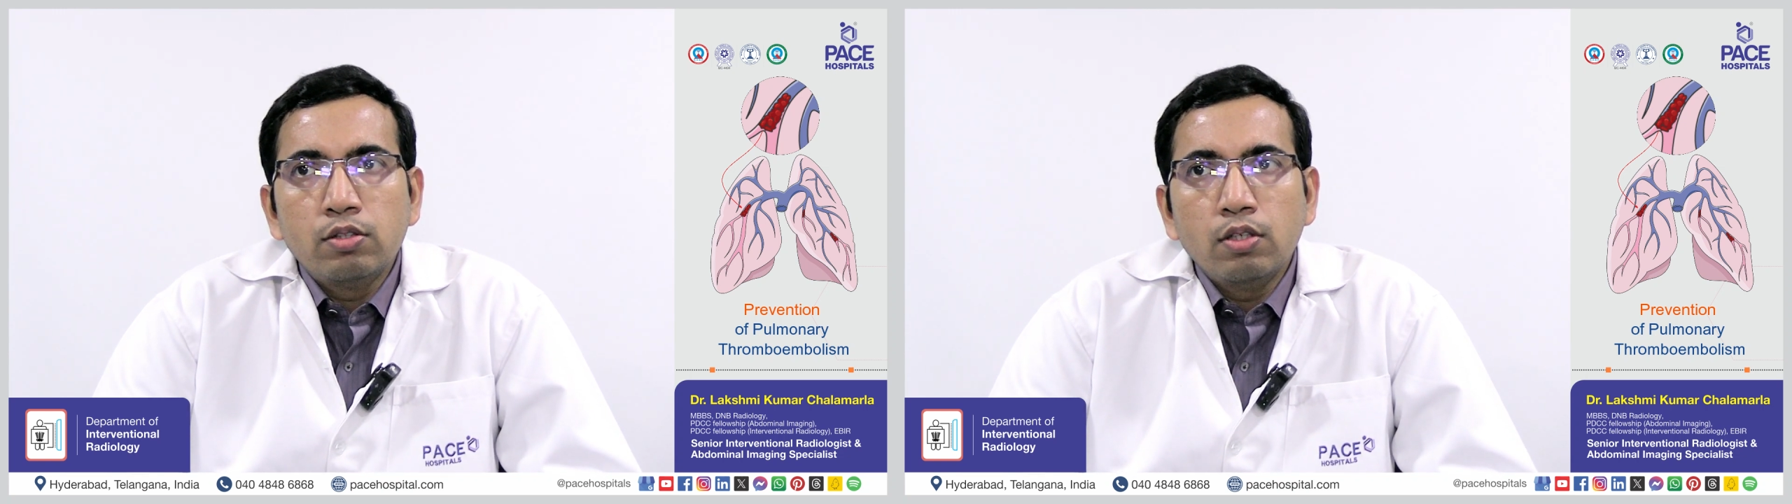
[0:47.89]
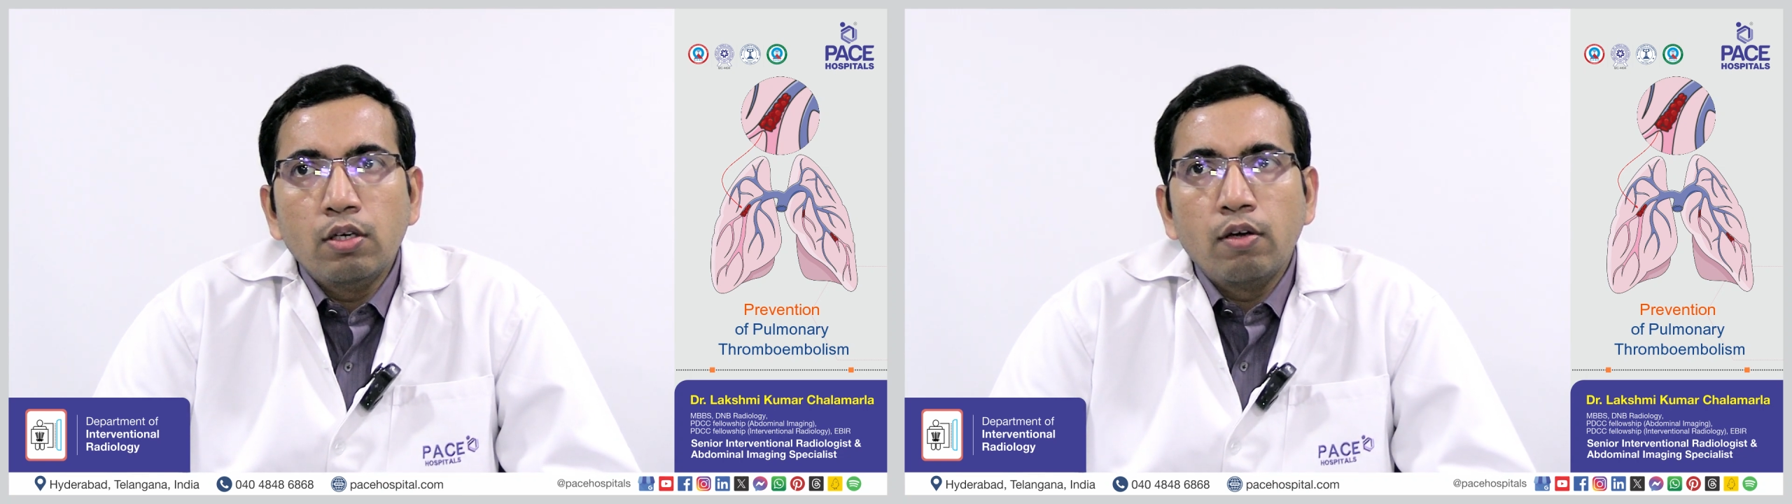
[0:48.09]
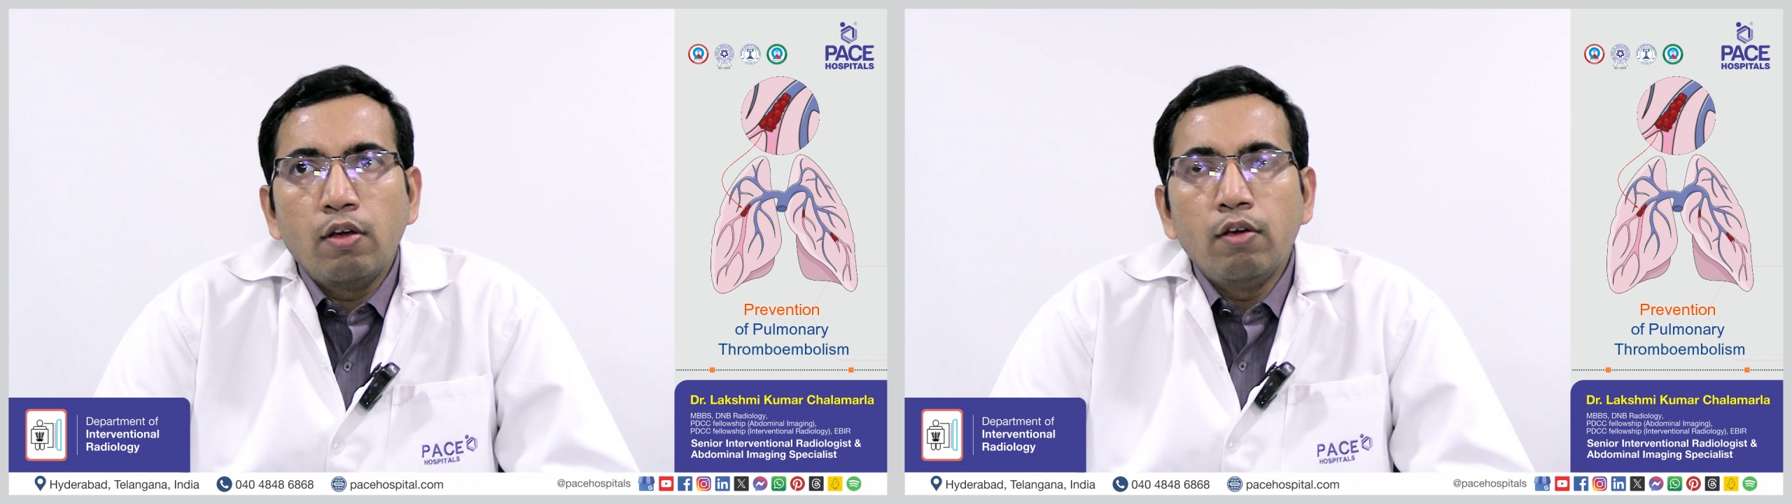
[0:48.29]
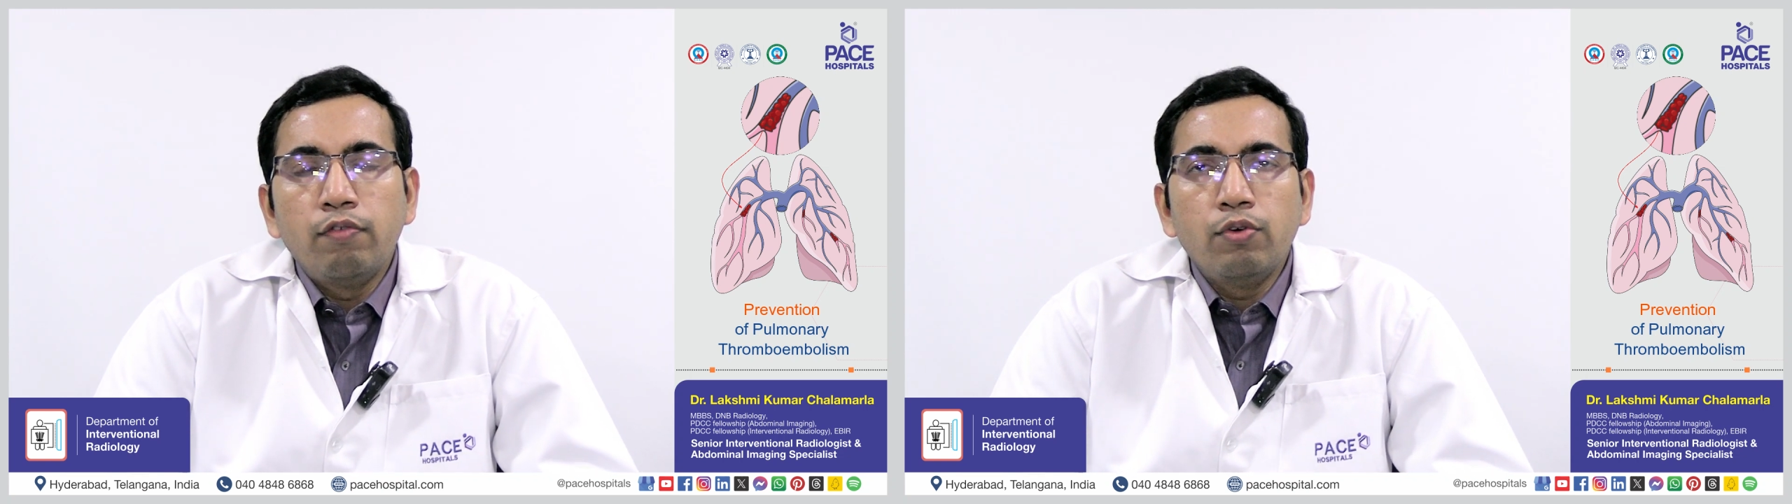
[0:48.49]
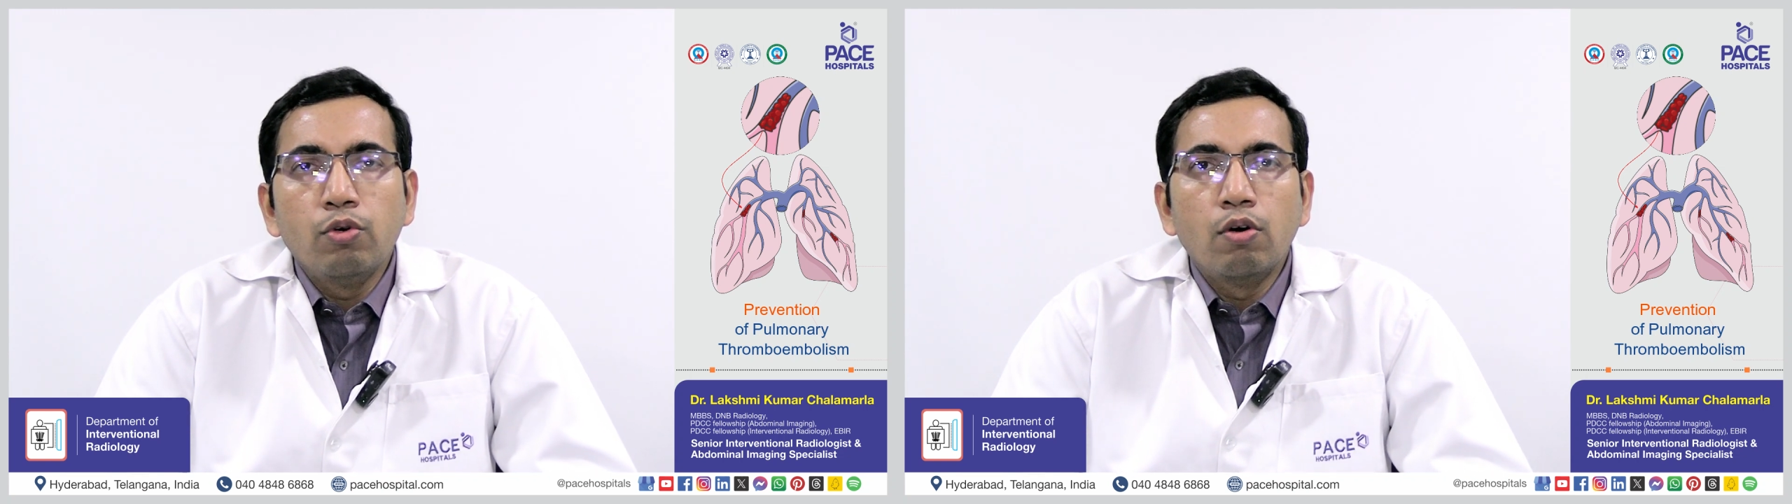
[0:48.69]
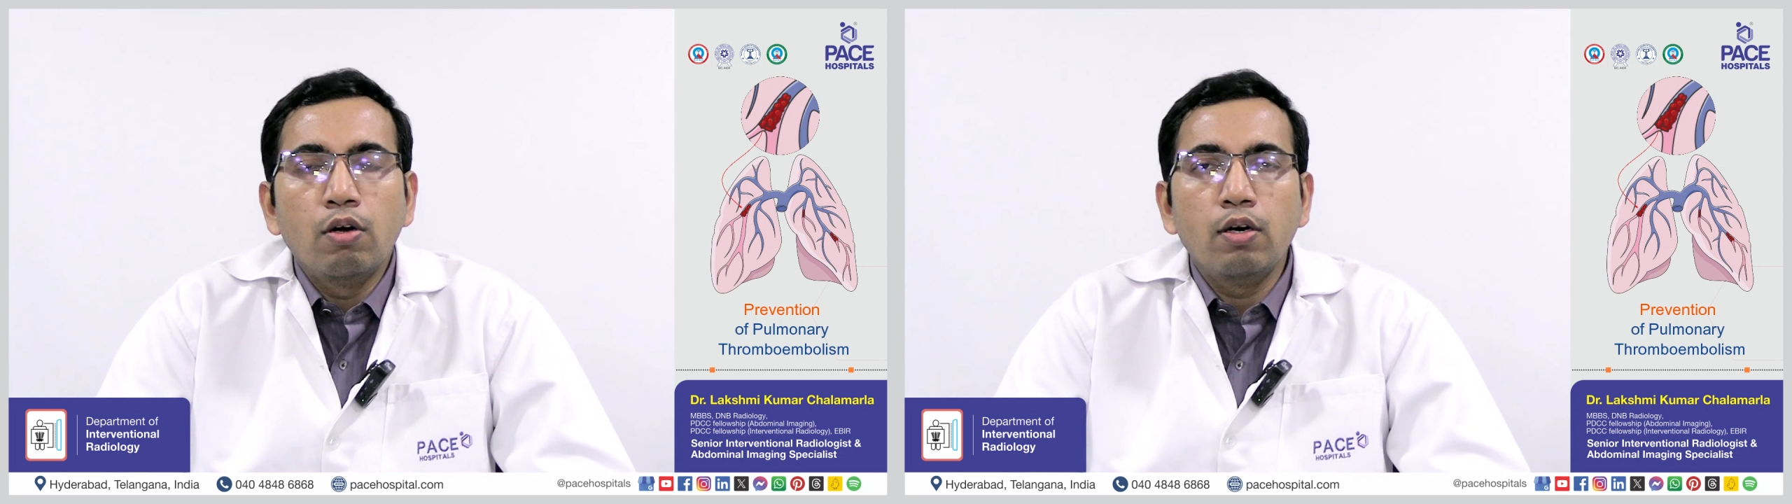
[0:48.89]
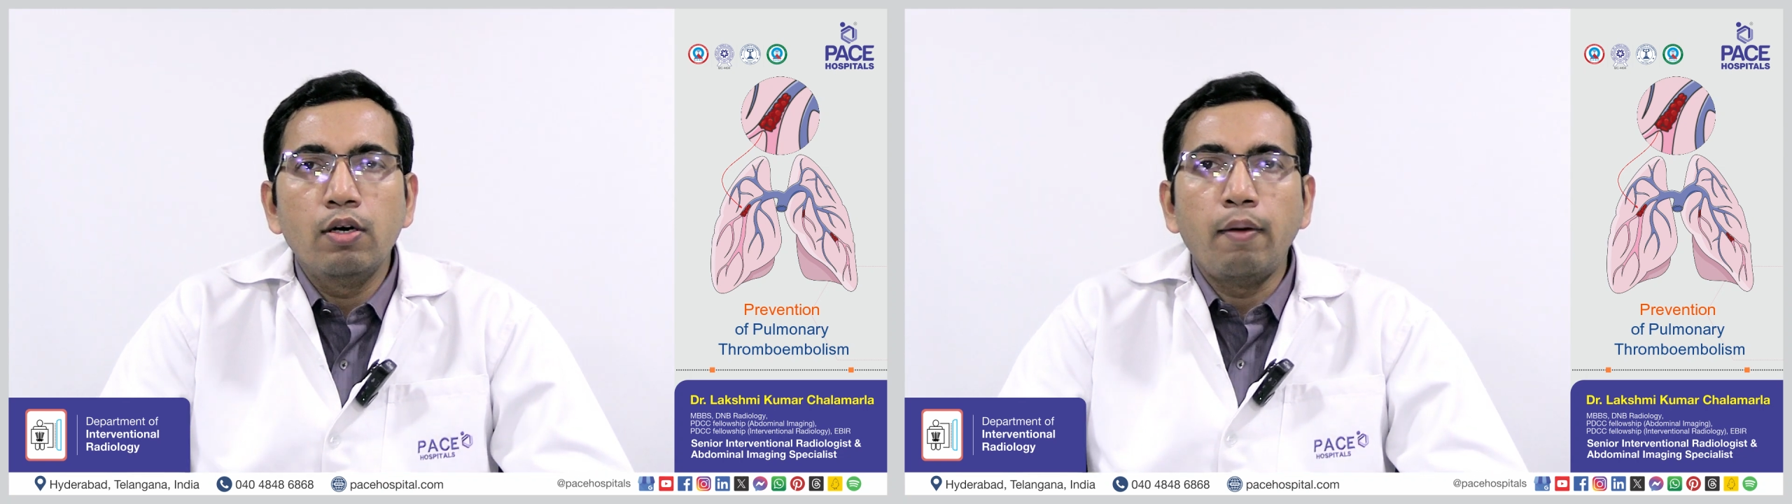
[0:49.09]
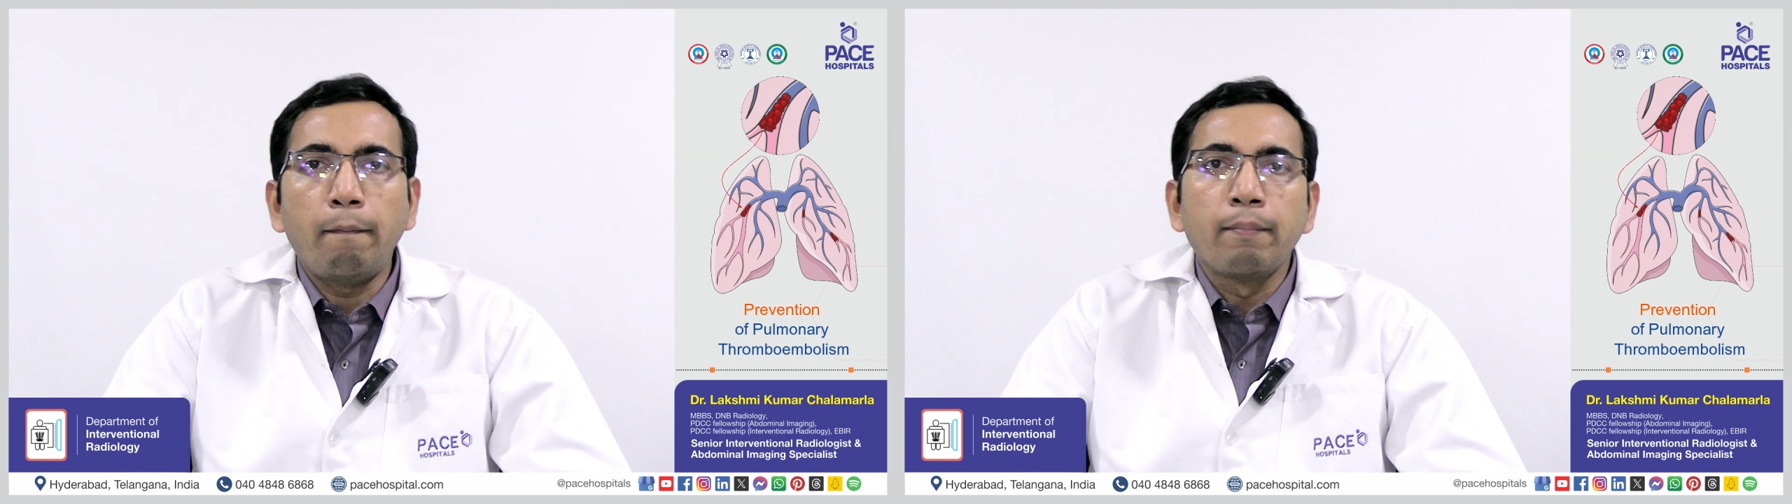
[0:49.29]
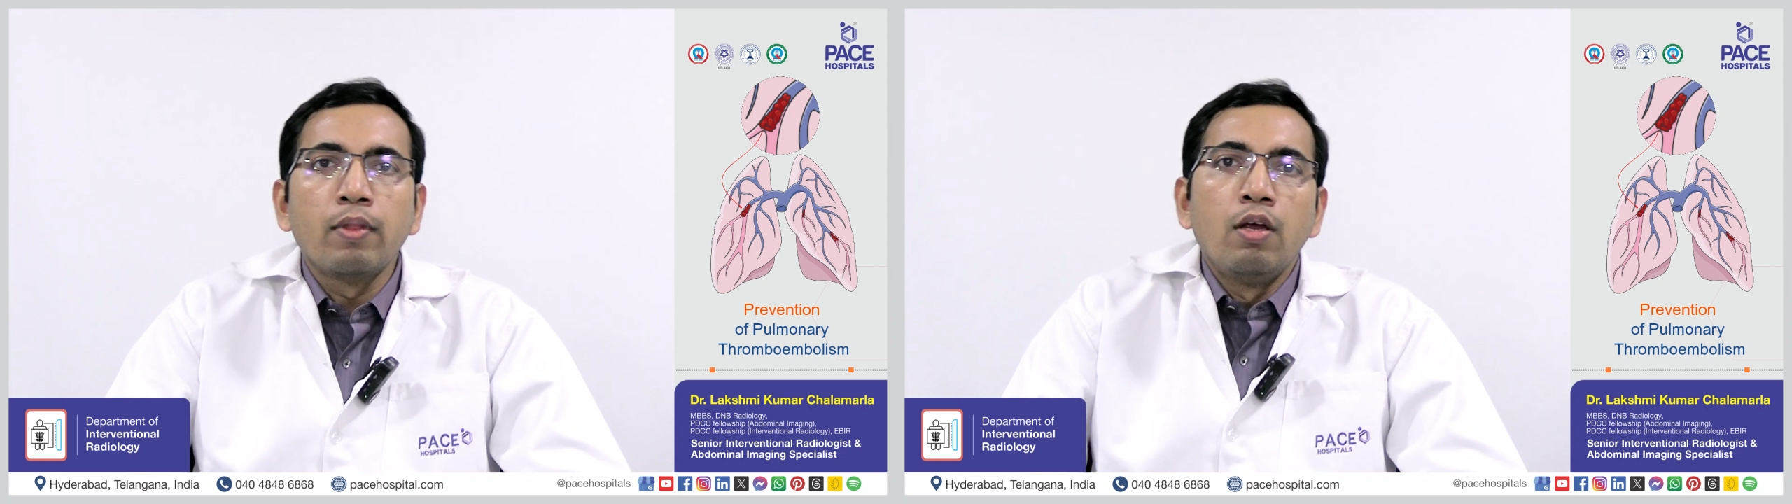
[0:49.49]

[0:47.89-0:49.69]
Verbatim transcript: is, if you are